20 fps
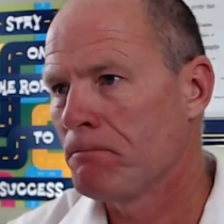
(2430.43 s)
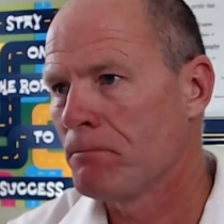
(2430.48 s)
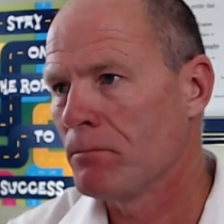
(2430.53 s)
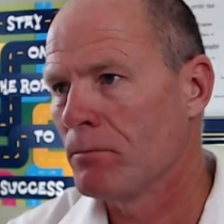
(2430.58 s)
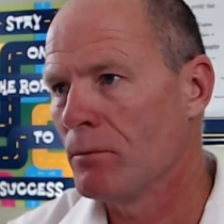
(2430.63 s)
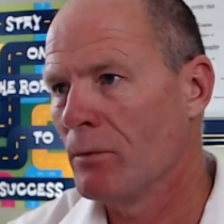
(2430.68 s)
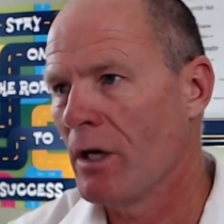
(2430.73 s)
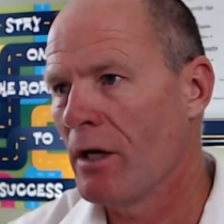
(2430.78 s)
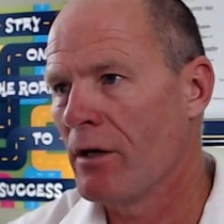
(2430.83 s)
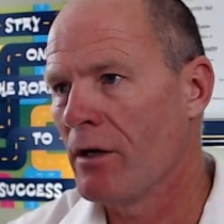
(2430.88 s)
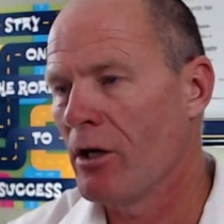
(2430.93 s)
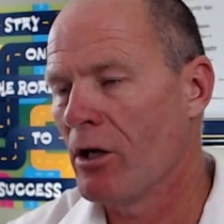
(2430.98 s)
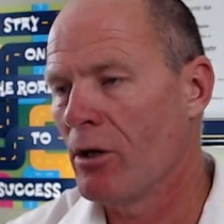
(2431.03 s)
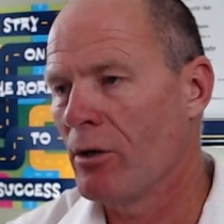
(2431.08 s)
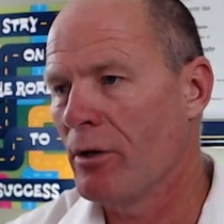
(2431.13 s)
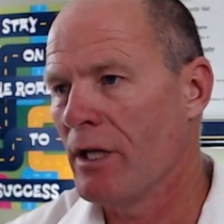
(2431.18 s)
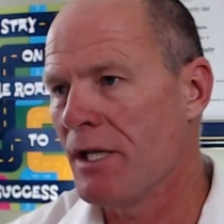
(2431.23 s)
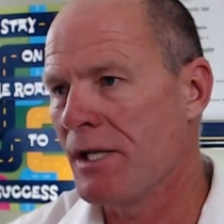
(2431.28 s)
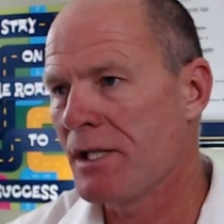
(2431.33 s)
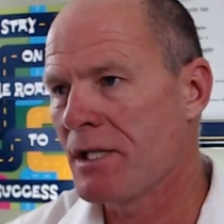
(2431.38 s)
There you go,
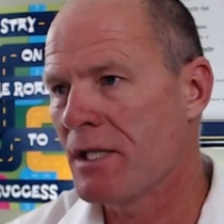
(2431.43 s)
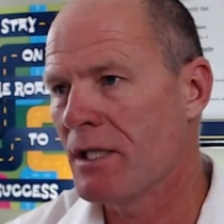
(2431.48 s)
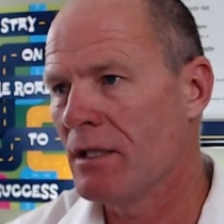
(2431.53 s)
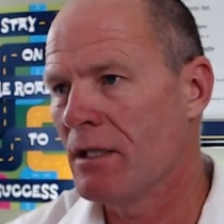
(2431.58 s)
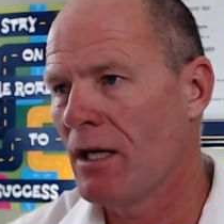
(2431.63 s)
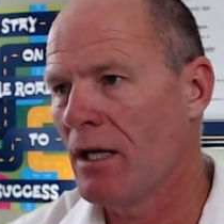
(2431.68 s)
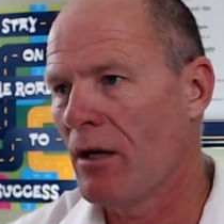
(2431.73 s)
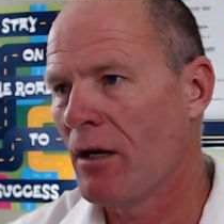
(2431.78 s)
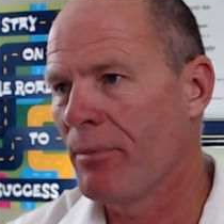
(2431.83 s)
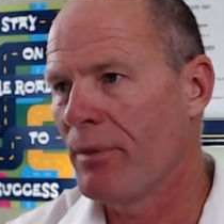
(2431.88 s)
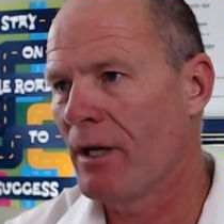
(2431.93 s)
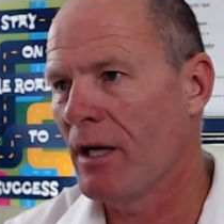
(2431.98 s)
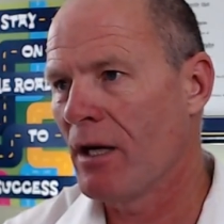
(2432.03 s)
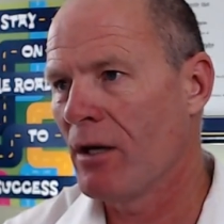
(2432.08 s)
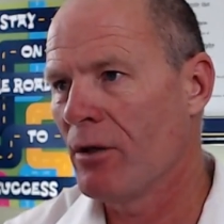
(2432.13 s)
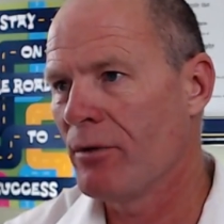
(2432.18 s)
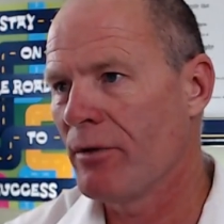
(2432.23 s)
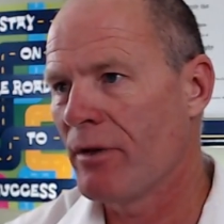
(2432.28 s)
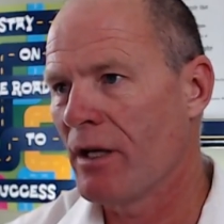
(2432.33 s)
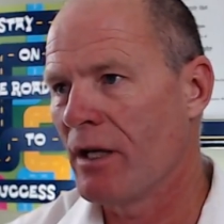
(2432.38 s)
Easton helping
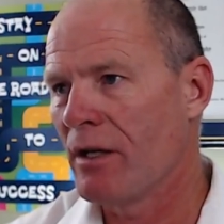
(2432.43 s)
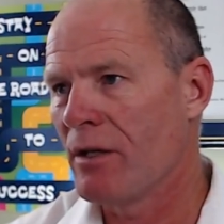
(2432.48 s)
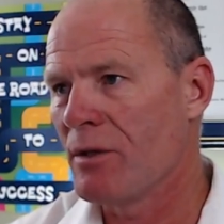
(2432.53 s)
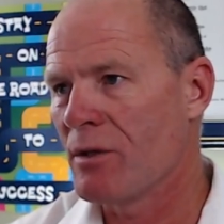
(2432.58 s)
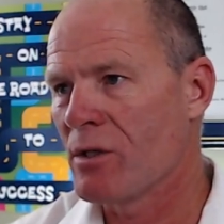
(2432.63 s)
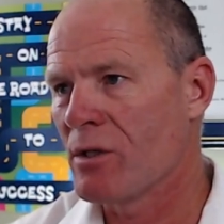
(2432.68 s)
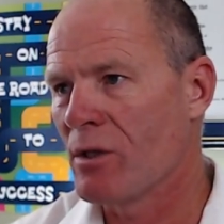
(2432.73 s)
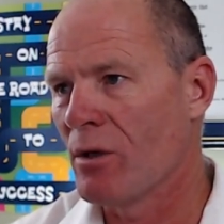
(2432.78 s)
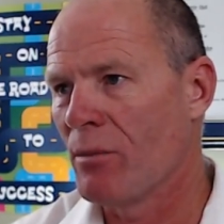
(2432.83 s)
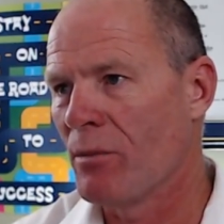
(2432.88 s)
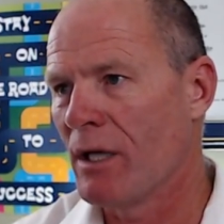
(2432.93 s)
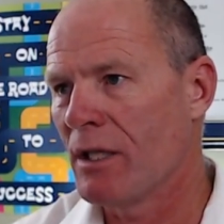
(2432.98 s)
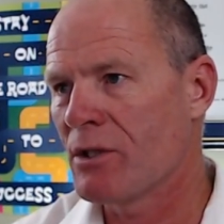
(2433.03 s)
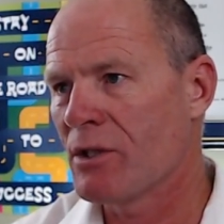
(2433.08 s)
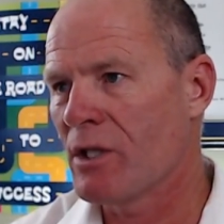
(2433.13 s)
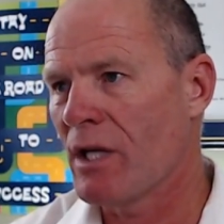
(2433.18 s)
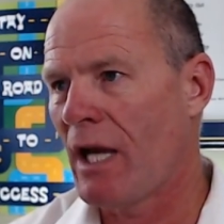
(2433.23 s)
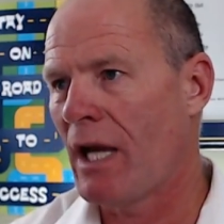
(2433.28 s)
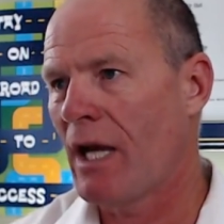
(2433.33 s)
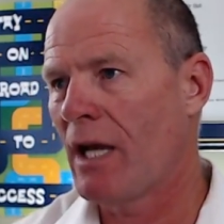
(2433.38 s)
out. Thank you so much.
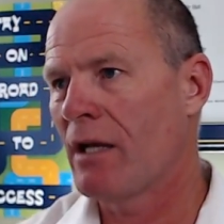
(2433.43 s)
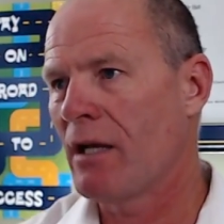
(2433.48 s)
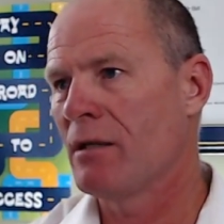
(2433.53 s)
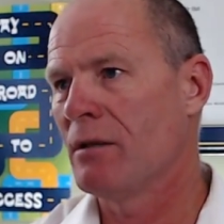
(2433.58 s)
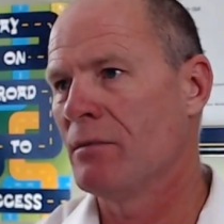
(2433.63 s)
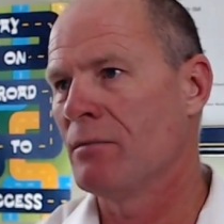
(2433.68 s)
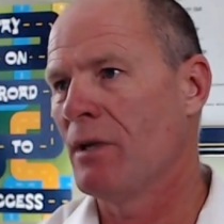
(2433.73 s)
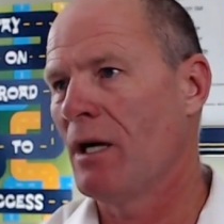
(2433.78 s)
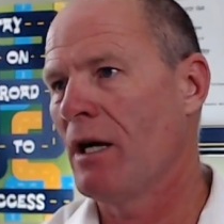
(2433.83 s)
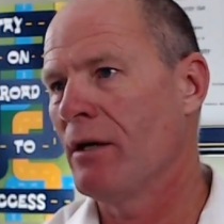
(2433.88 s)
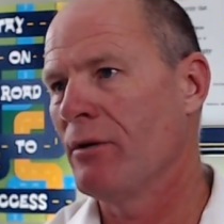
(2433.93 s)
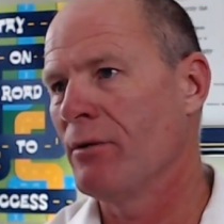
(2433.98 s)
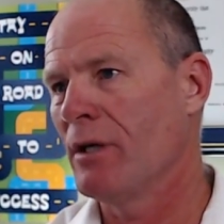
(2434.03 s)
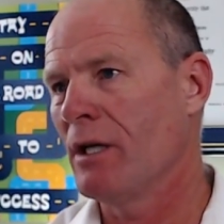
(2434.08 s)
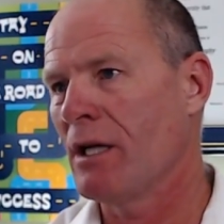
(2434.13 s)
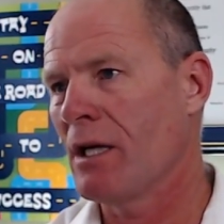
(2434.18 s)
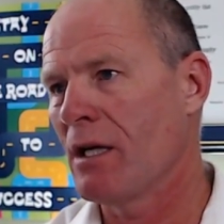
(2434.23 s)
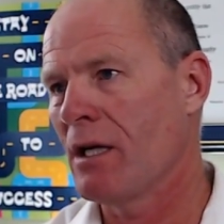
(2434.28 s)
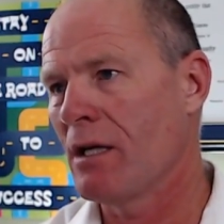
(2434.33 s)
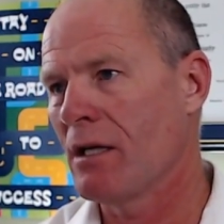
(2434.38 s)
Adam, hi
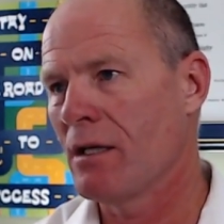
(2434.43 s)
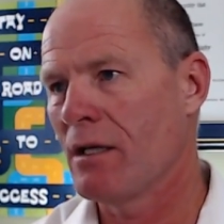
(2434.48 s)
Rick.